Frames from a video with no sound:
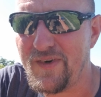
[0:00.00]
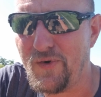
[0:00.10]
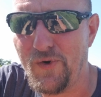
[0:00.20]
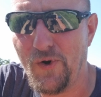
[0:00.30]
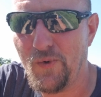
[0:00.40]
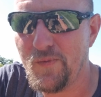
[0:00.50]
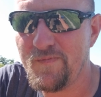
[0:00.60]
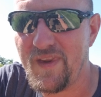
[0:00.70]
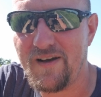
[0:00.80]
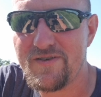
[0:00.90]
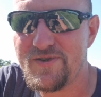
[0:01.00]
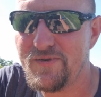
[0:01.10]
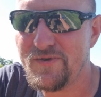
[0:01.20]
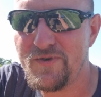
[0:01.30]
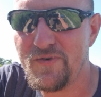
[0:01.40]
No. I was
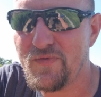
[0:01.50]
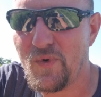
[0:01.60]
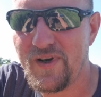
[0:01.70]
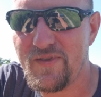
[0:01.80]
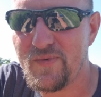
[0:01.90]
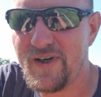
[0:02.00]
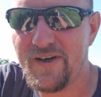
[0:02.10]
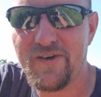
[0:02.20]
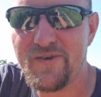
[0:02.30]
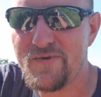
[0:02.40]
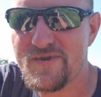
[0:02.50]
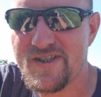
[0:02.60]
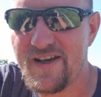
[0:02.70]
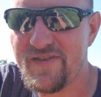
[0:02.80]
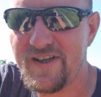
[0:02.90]
shooting 243 or
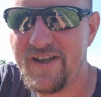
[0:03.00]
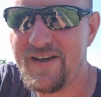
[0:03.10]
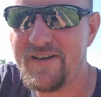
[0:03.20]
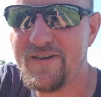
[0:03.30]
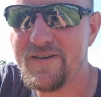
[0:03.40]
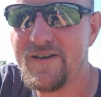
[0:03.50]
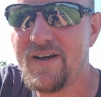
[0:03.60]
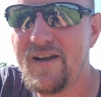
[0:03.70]
270 or,